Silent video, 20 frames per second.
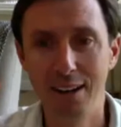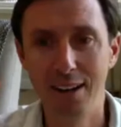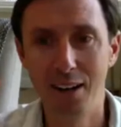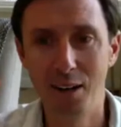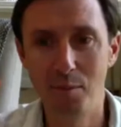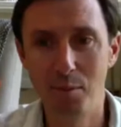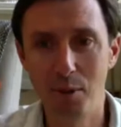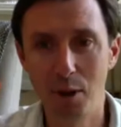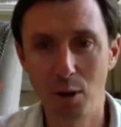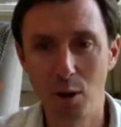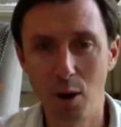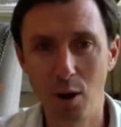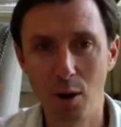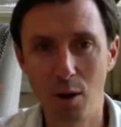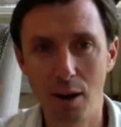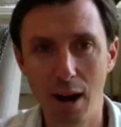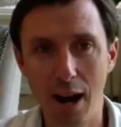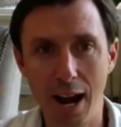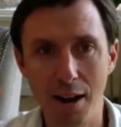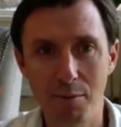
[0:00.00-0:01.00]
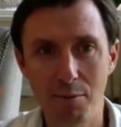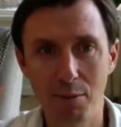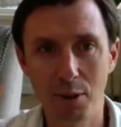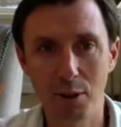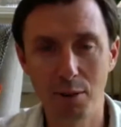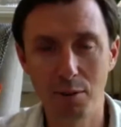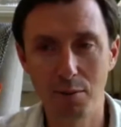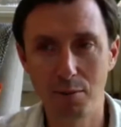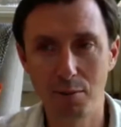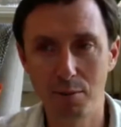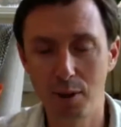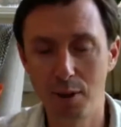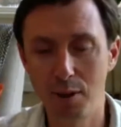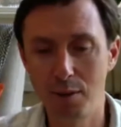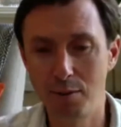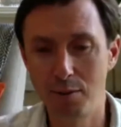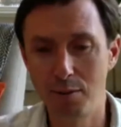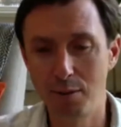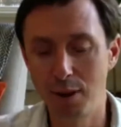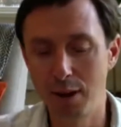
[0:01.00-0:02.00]
There are a handful
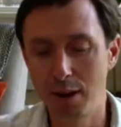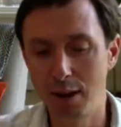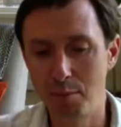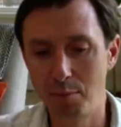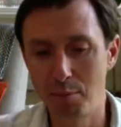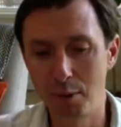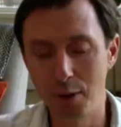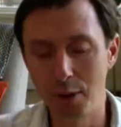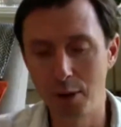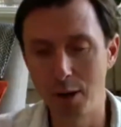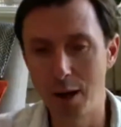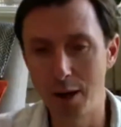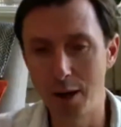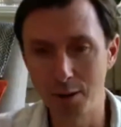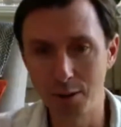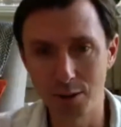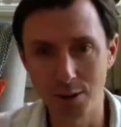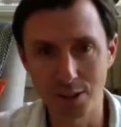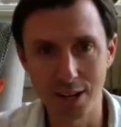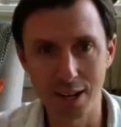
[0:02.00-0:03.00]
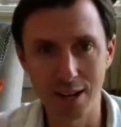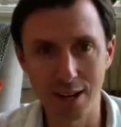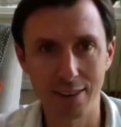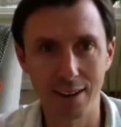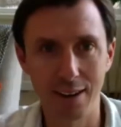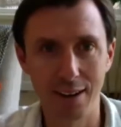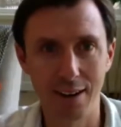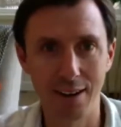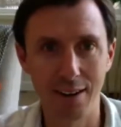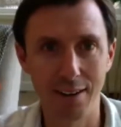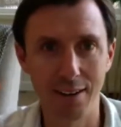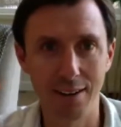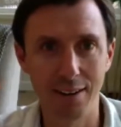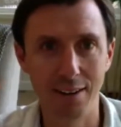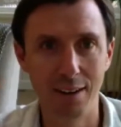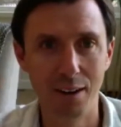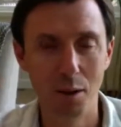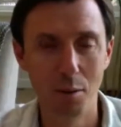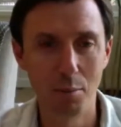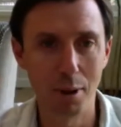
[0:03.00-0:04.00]
of periodicals out there and
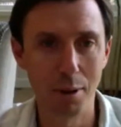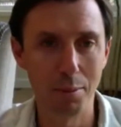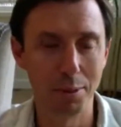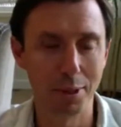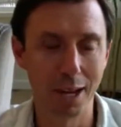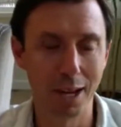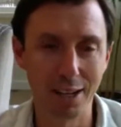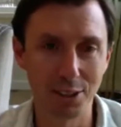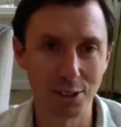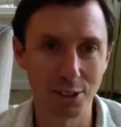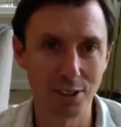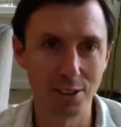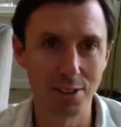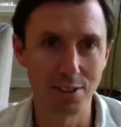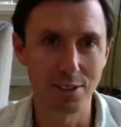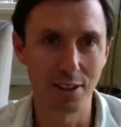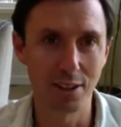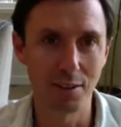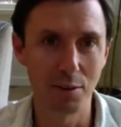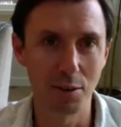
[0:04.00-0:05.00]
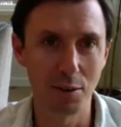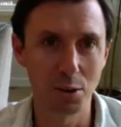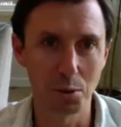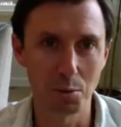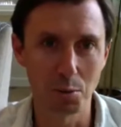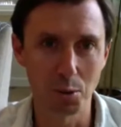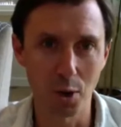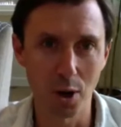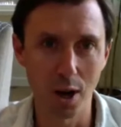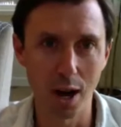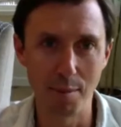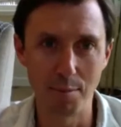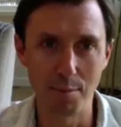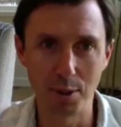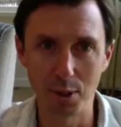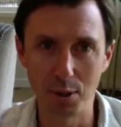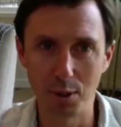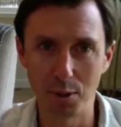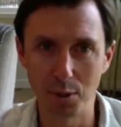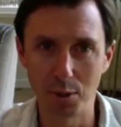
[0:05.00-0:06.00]
publications that if you subscribe
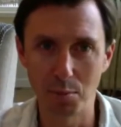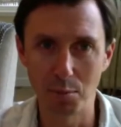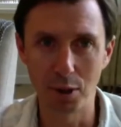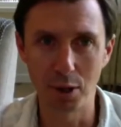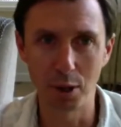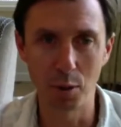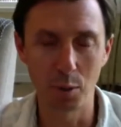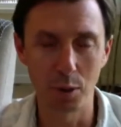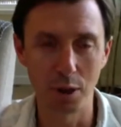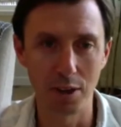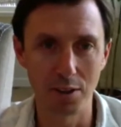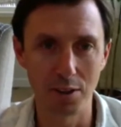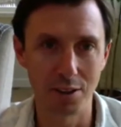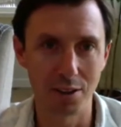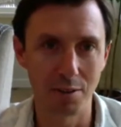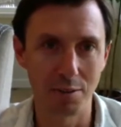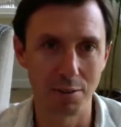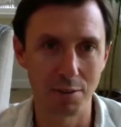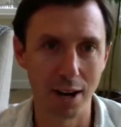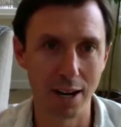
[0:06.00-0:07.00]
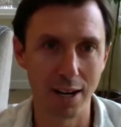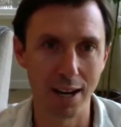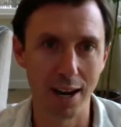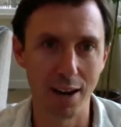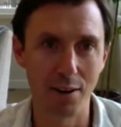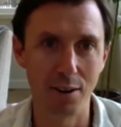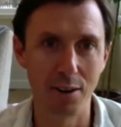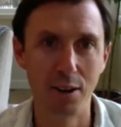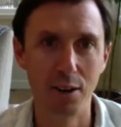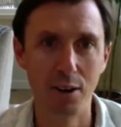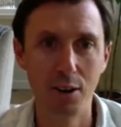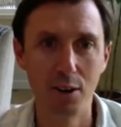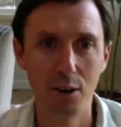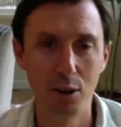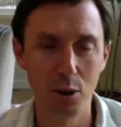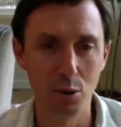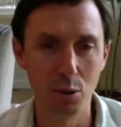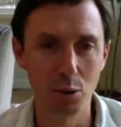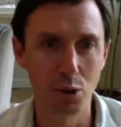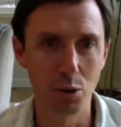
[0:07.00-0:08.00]
to, it's pretty easy to find out
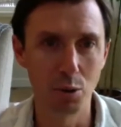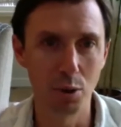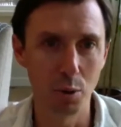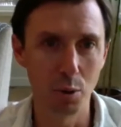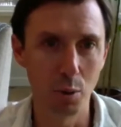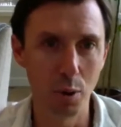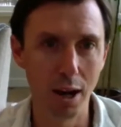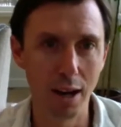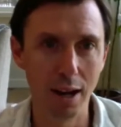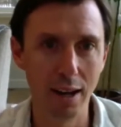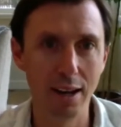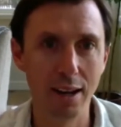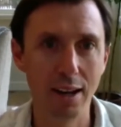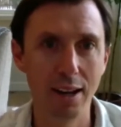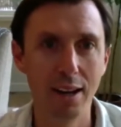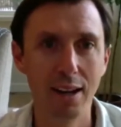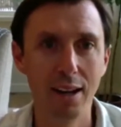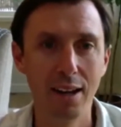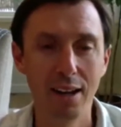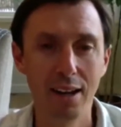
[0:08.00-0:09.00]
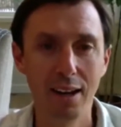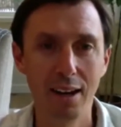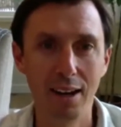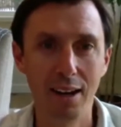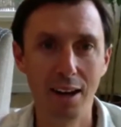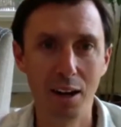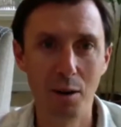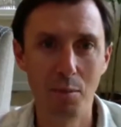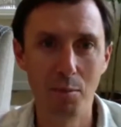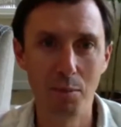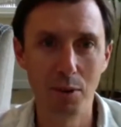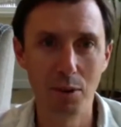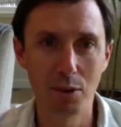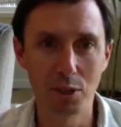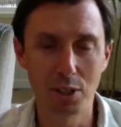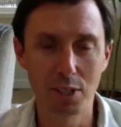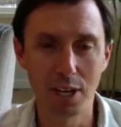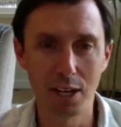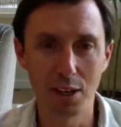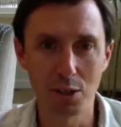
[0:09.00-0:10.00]
who's doing what. You
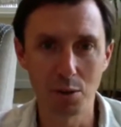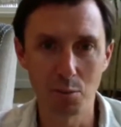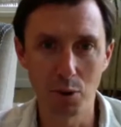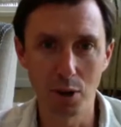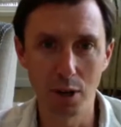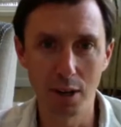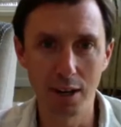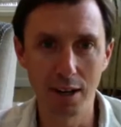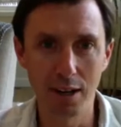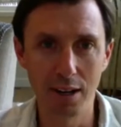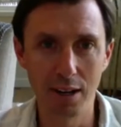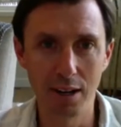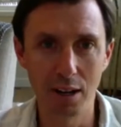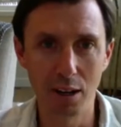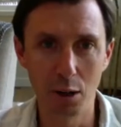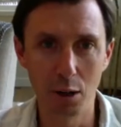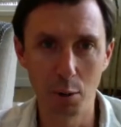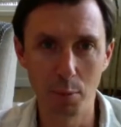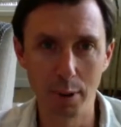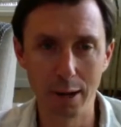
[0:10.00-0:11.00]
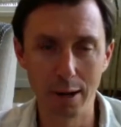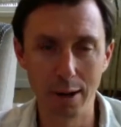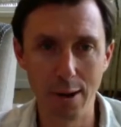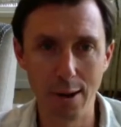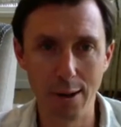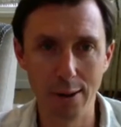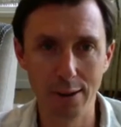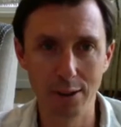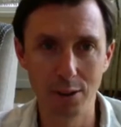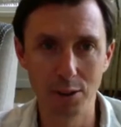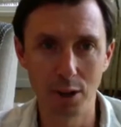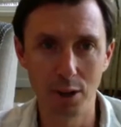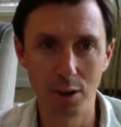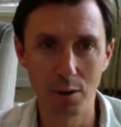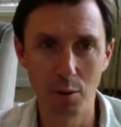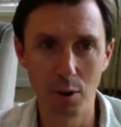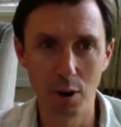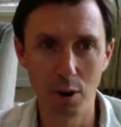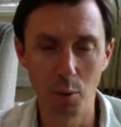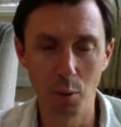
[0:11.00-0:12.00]
just take some reading and a little bit of knowledge
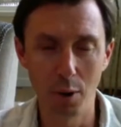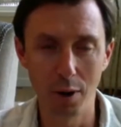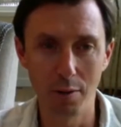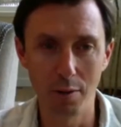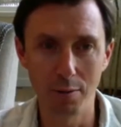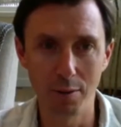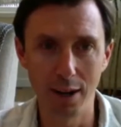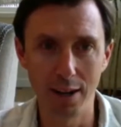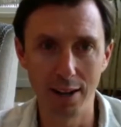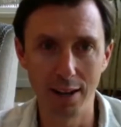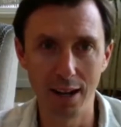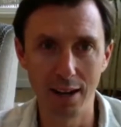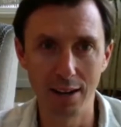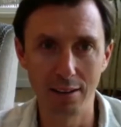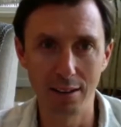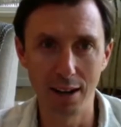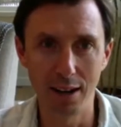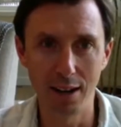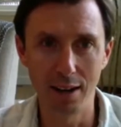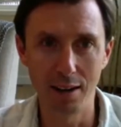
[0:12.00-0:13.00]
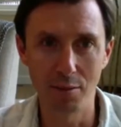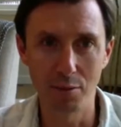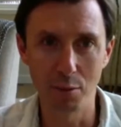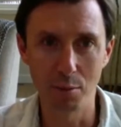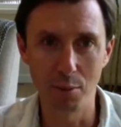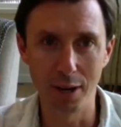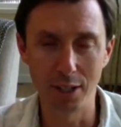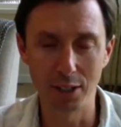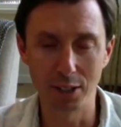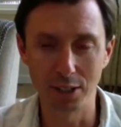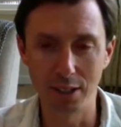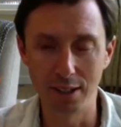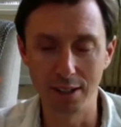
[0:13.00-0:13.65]
on where to find that information.